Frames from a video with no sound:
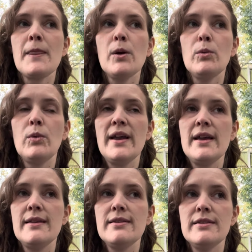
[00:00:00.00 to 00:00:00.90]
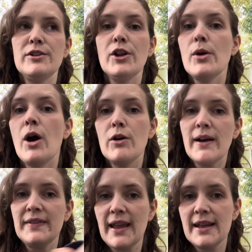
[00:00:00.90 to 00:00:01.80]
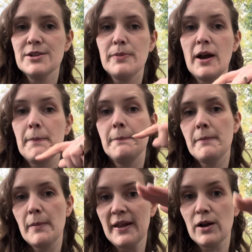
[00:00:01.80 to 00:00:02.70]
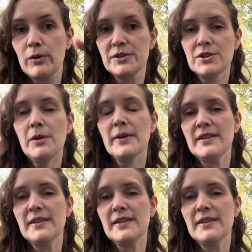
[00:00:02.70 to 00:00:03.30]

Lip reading: with no hole around the edge, but a big hole on the top, and